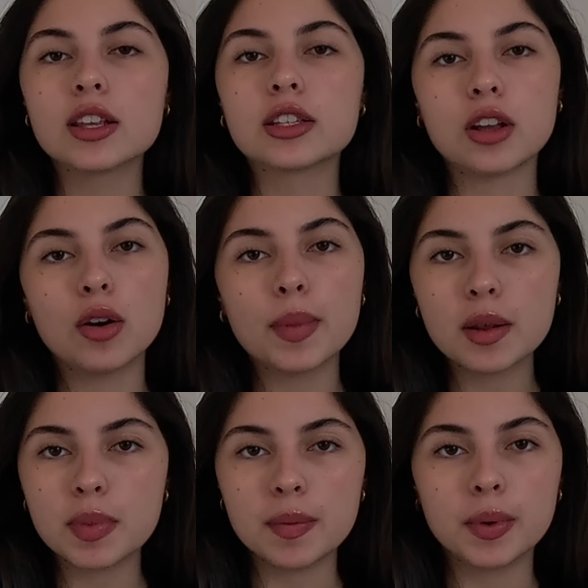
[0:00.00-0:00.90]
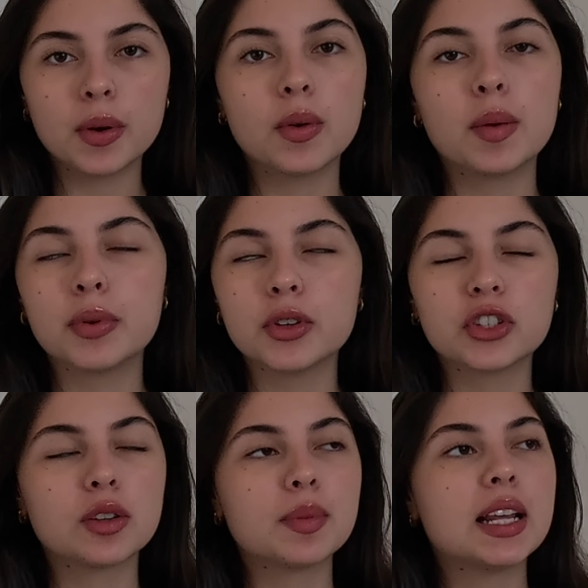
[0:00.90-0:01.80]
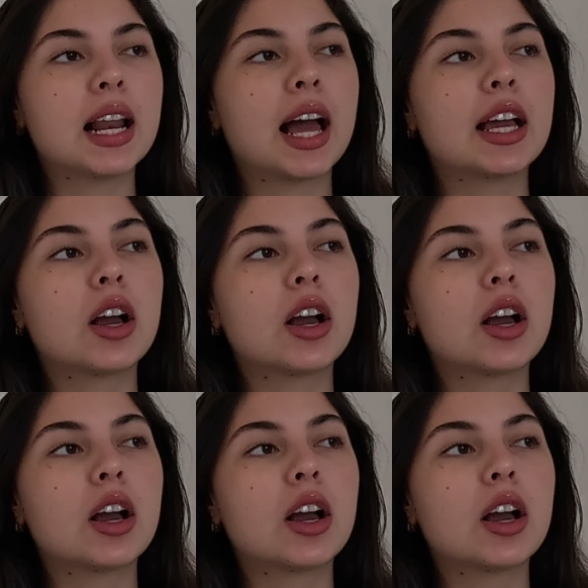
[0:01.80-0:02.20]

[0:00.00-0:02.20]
so many people were pushing me like,